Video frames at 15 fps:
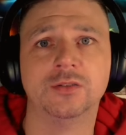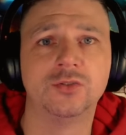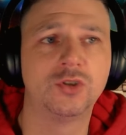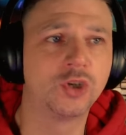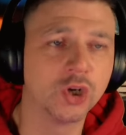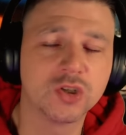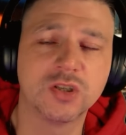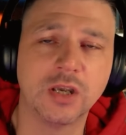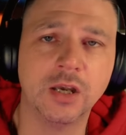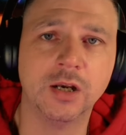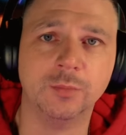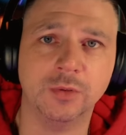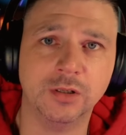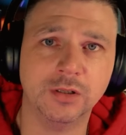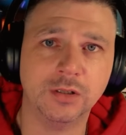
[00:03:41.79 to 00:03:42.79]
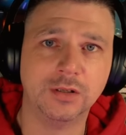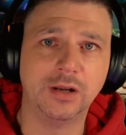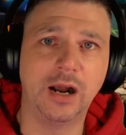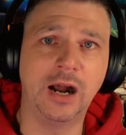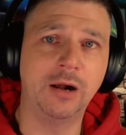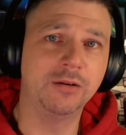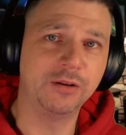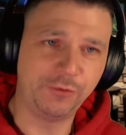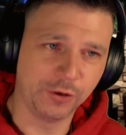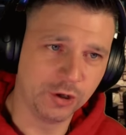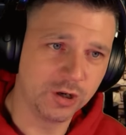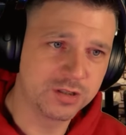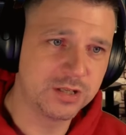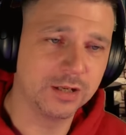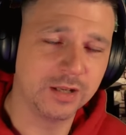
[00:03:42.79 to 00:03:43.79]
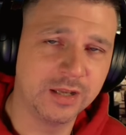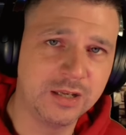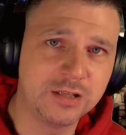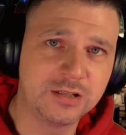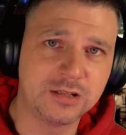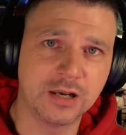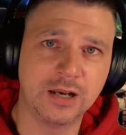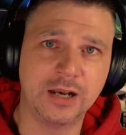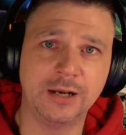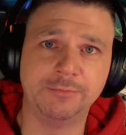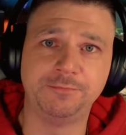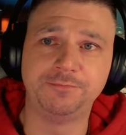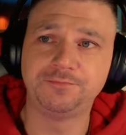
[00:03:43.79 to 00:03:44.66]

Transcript: Just go see them. I'll, if you go to Leeds, uh,